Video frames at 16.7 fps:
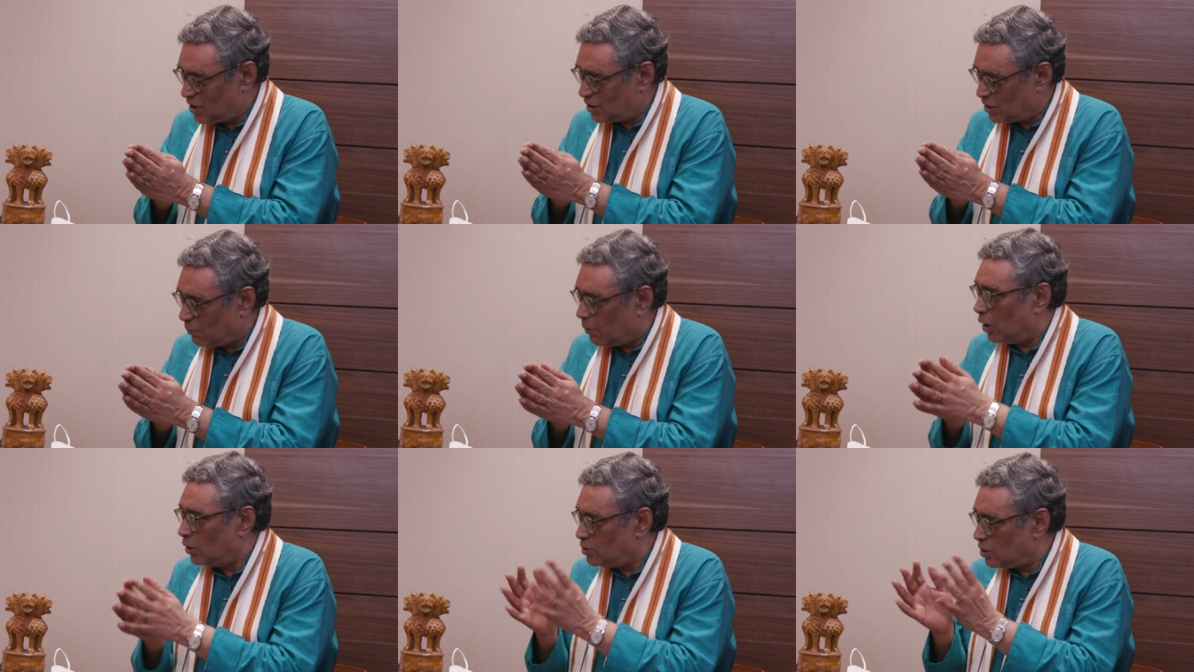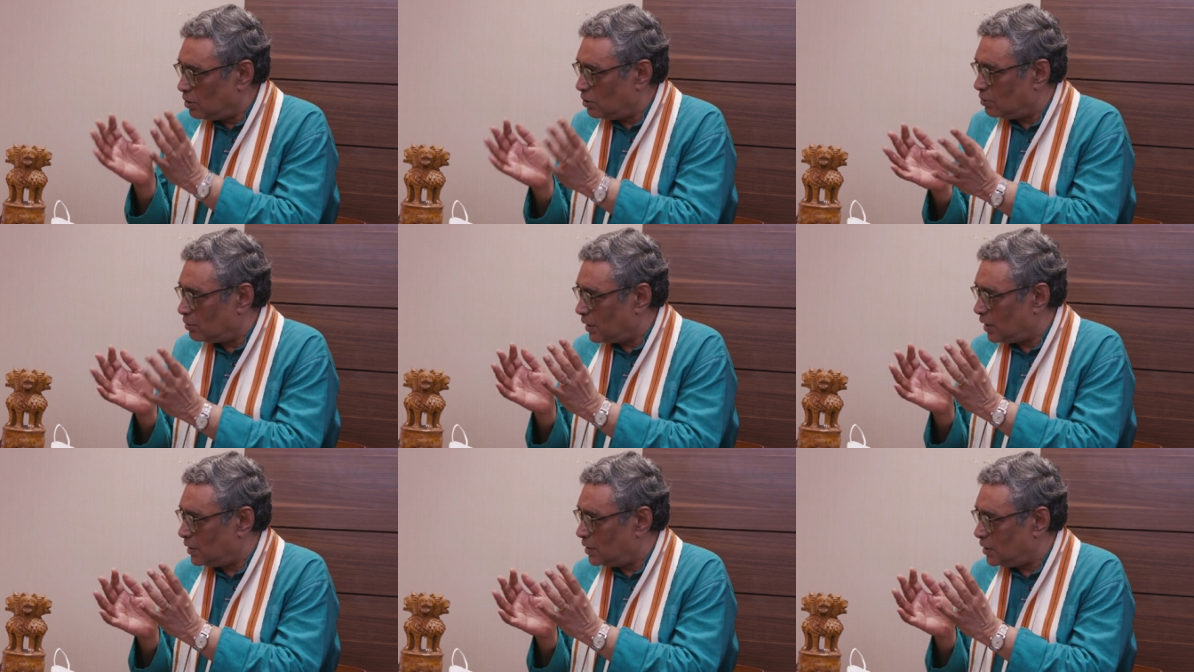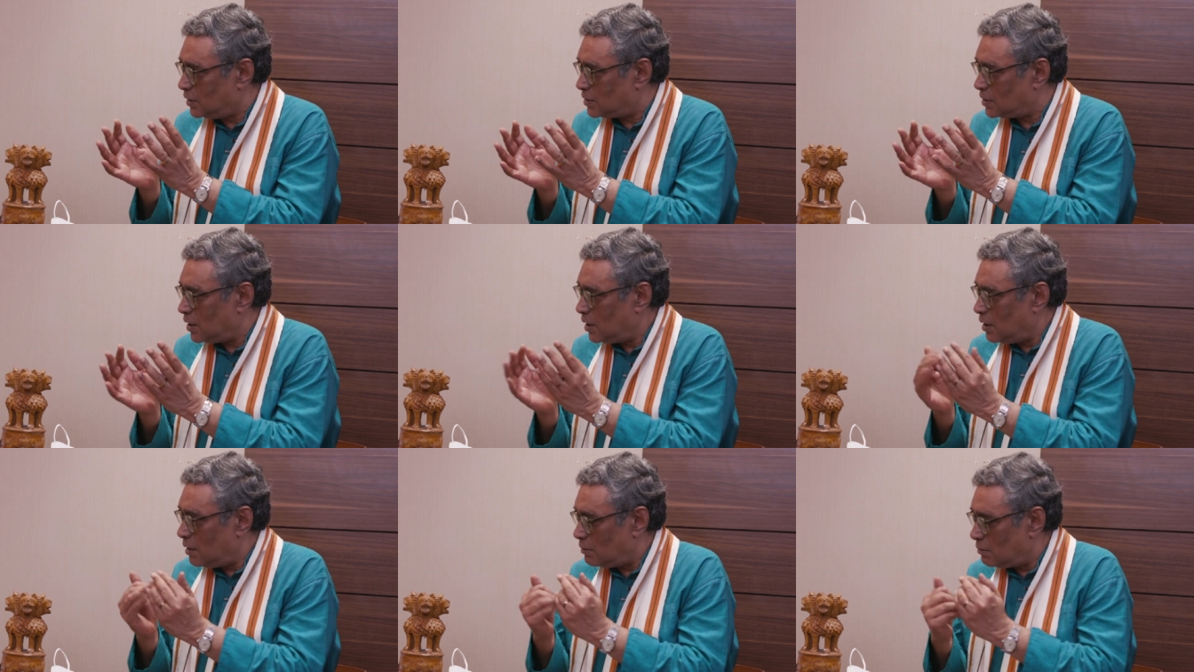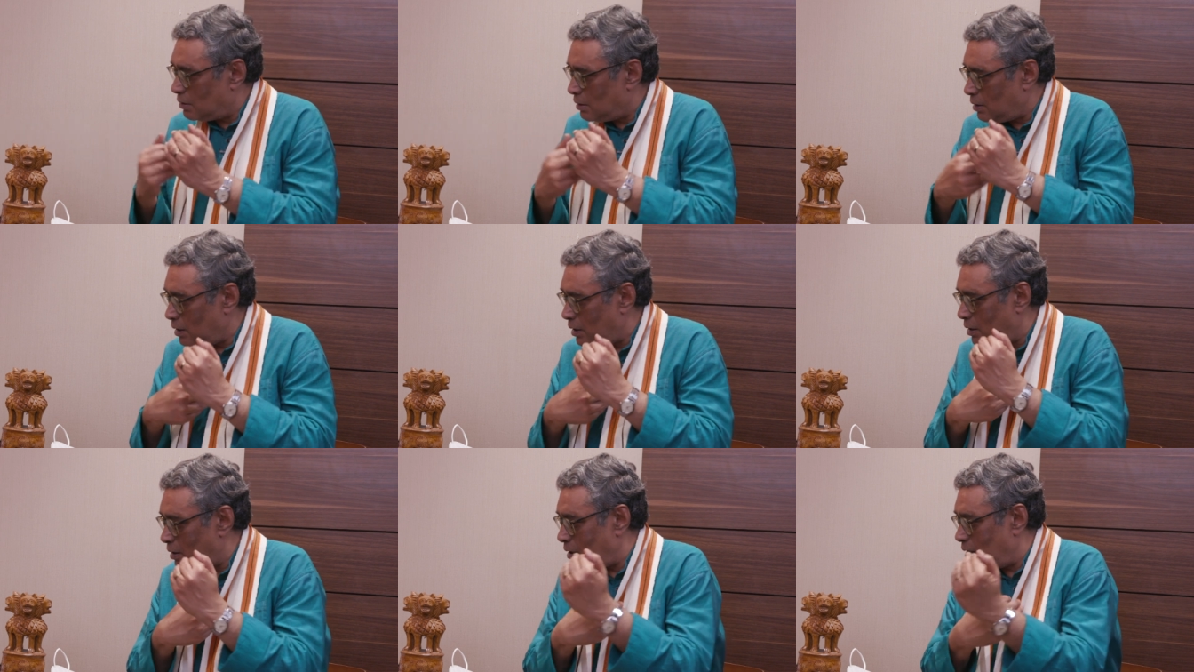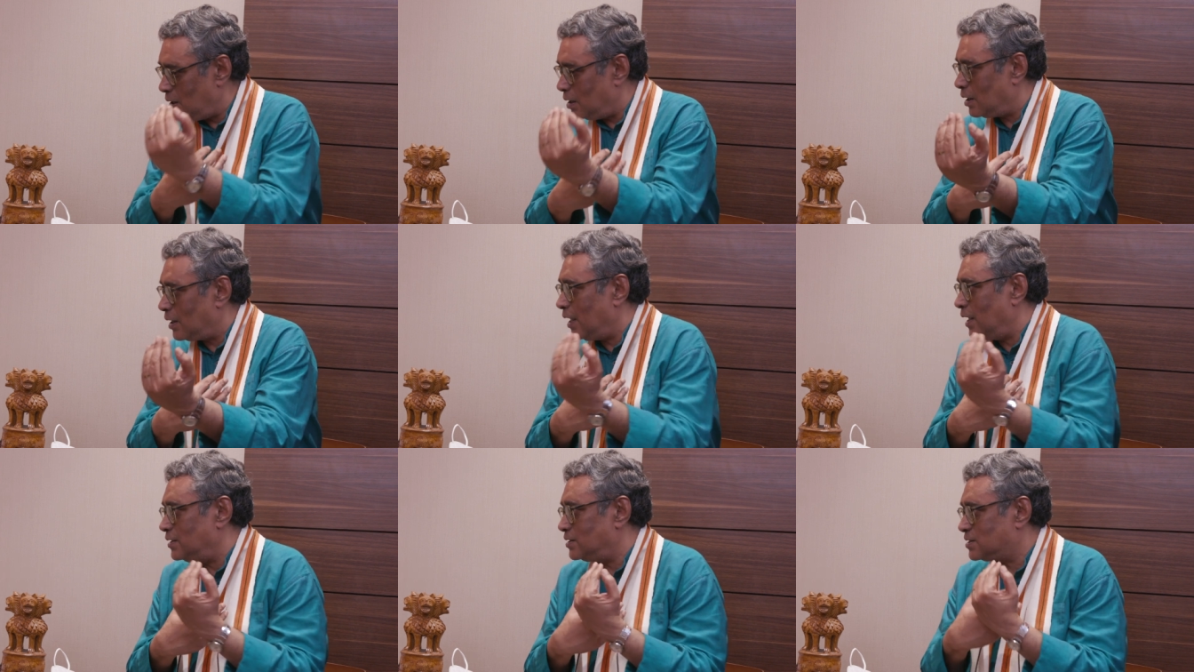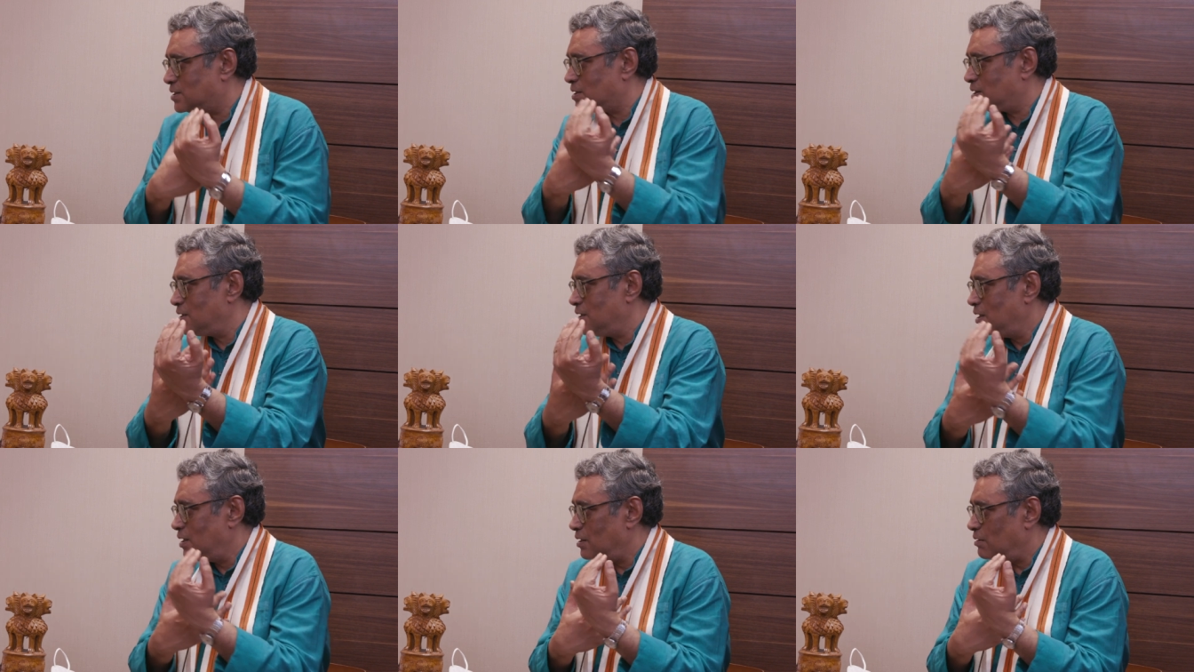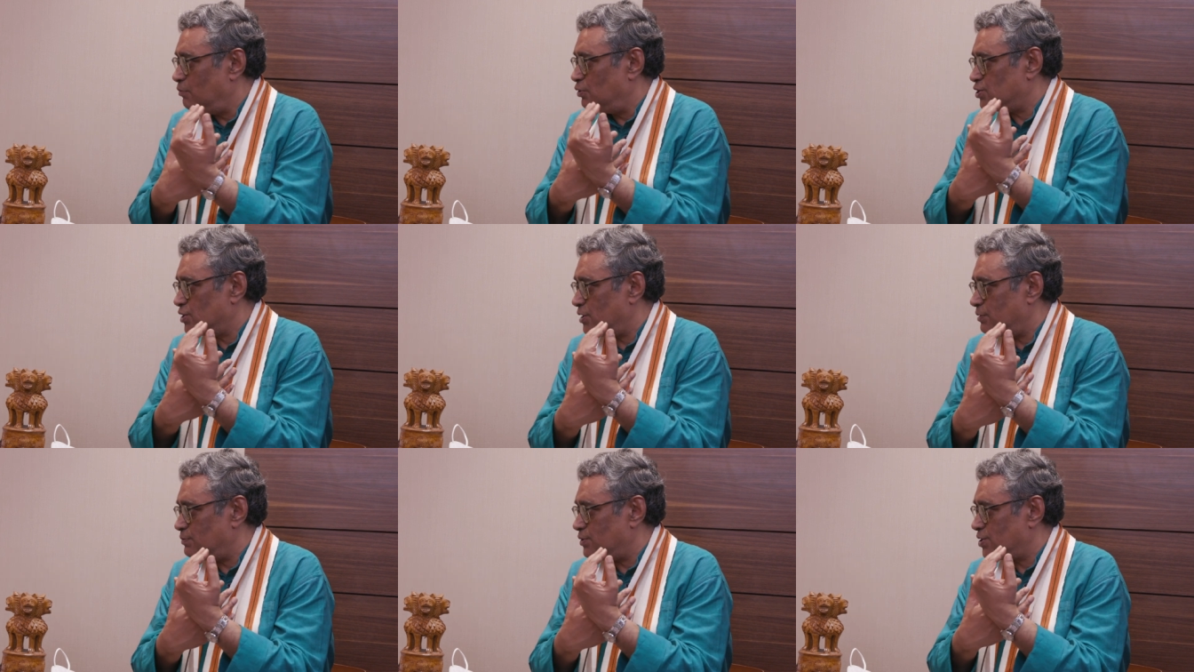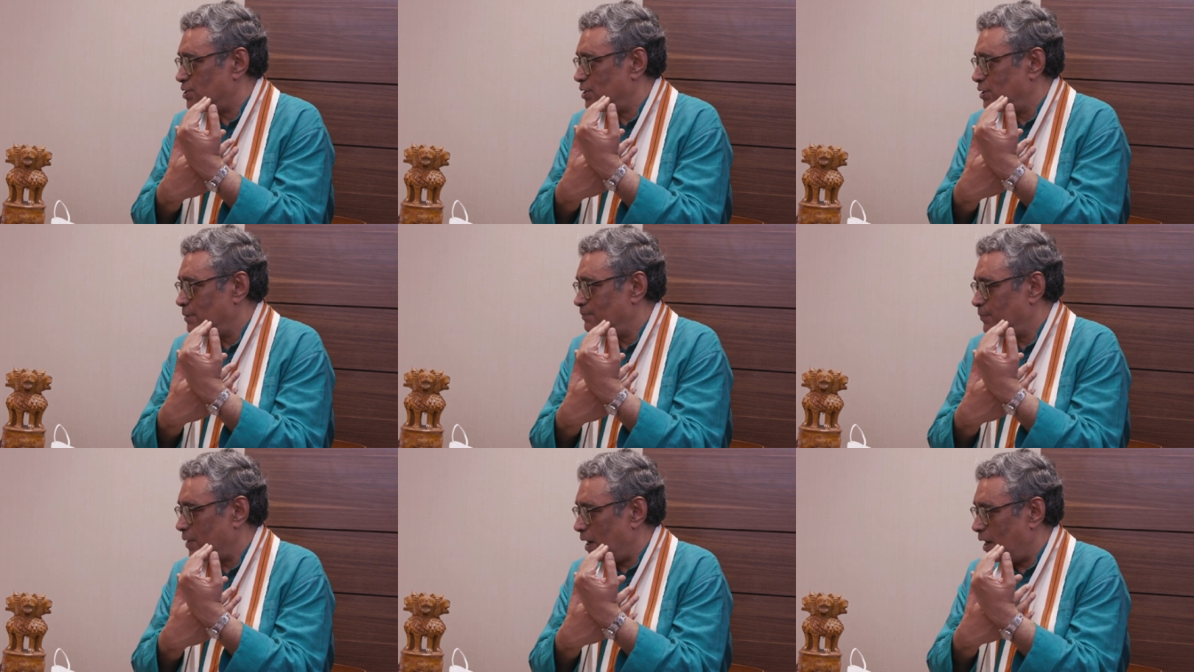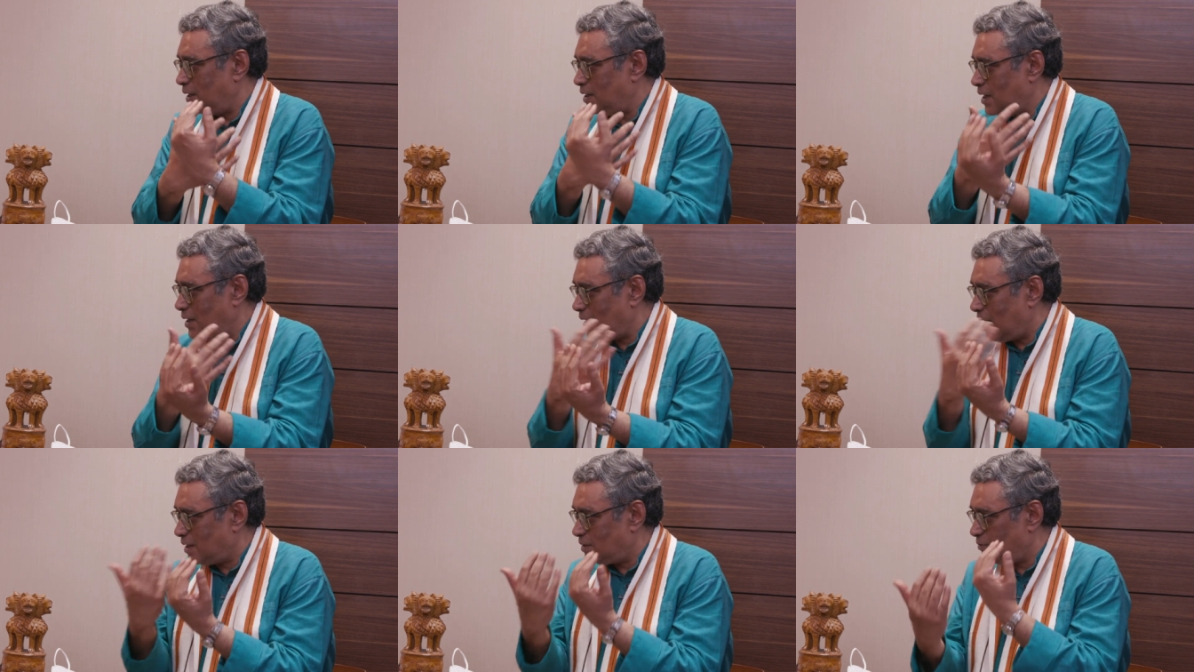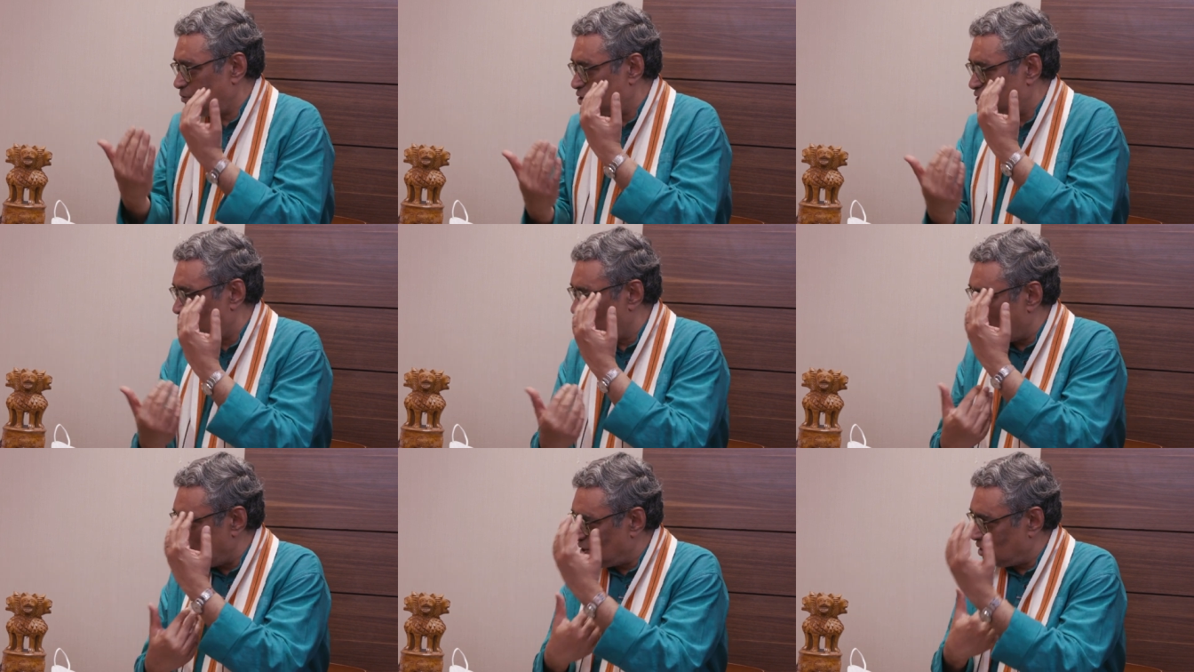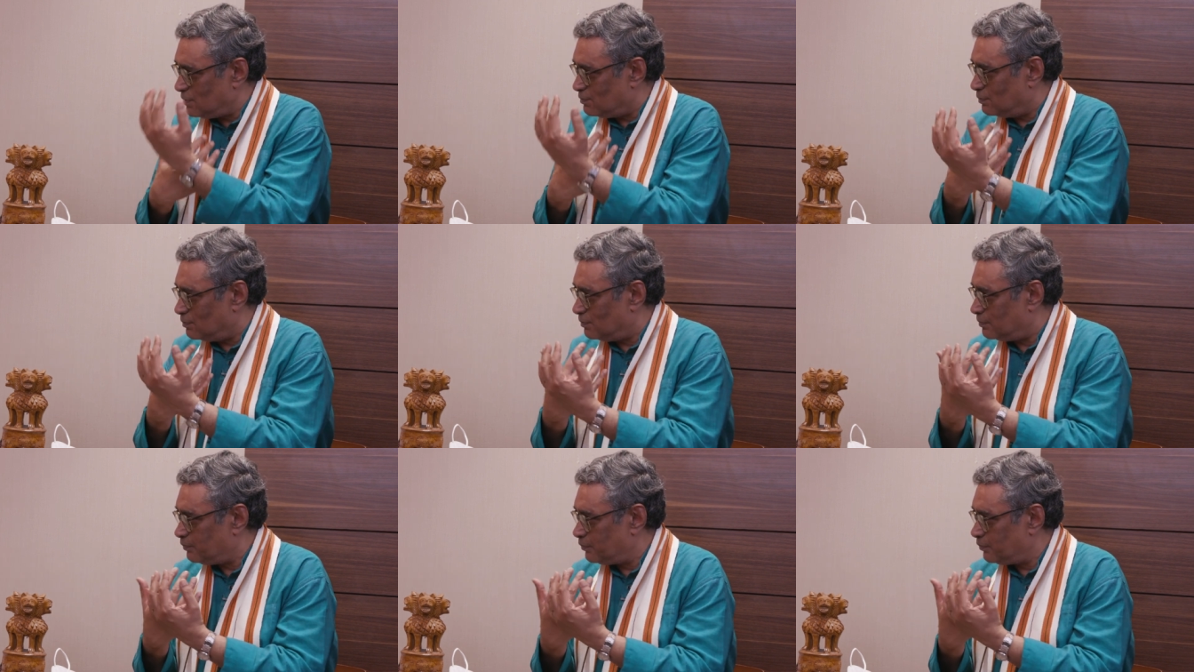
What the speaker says: the Bhadralok elite, really against the Muslims. And I think that schism,